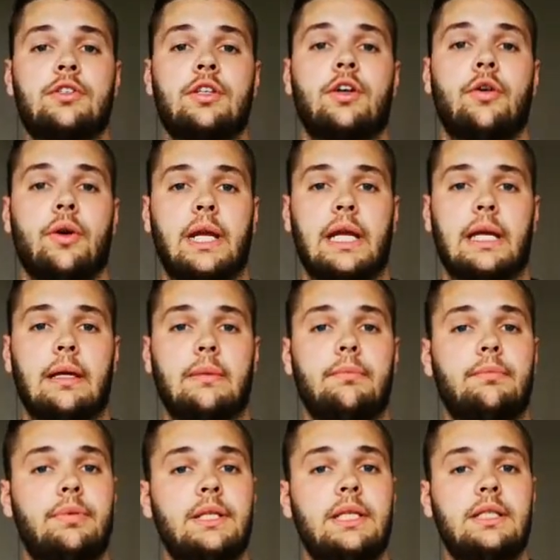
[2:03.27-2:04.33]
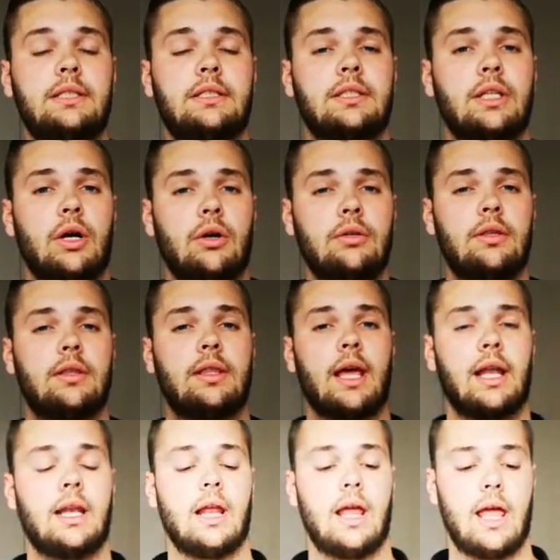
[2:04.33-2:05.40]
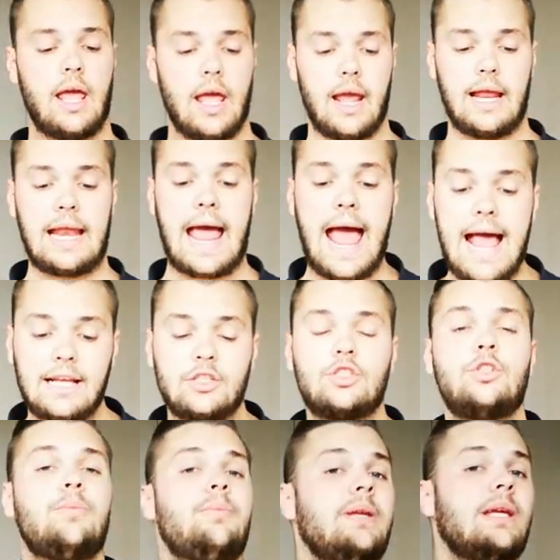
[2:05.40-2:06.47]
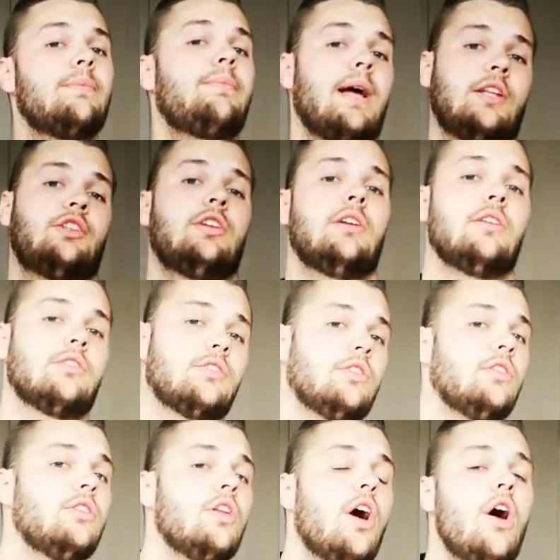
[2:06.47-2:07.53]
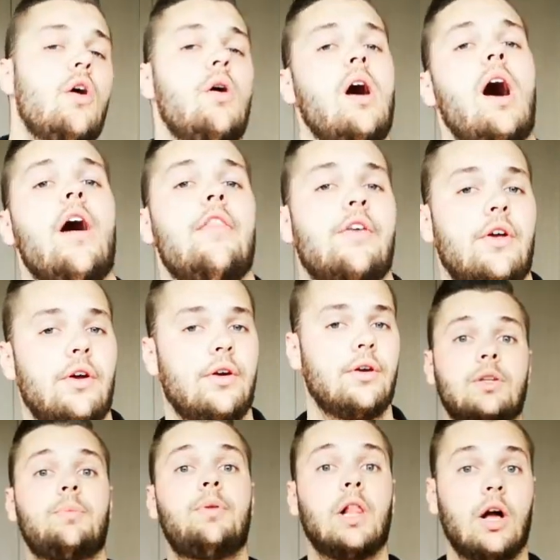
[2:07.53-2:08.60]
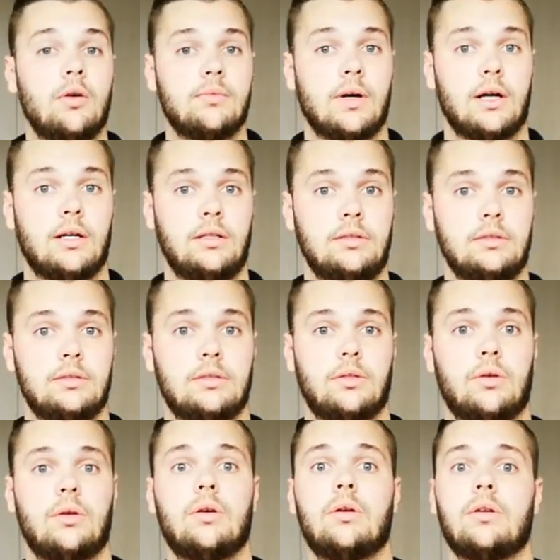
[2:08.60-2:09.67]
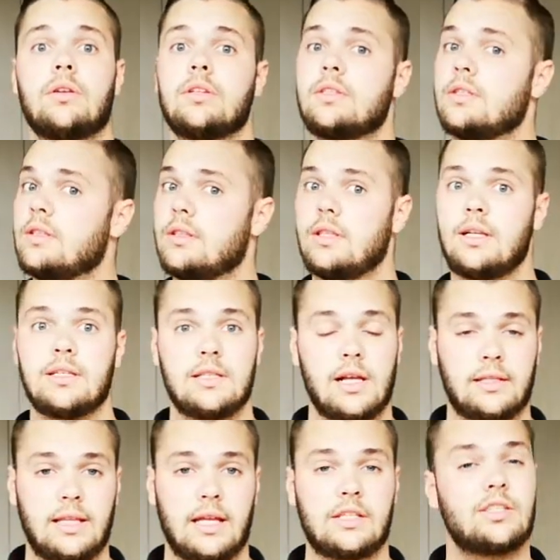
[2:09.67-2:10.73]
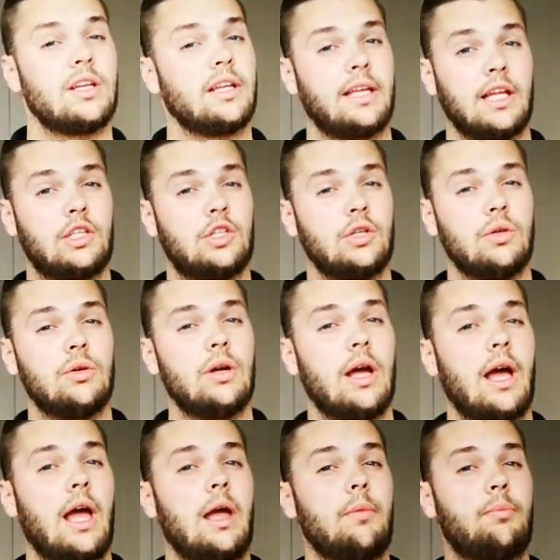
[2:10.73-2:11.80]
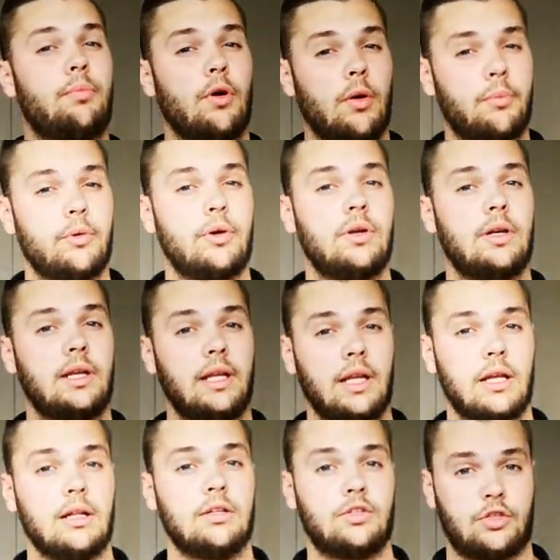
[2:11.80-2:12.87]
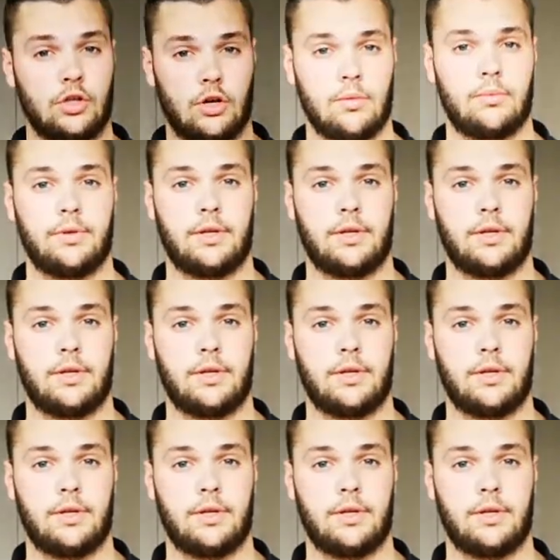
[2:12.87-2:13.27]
degree. Please note that it has to be a bachelor's. No other diploma or things like that is going to get you a proper legal job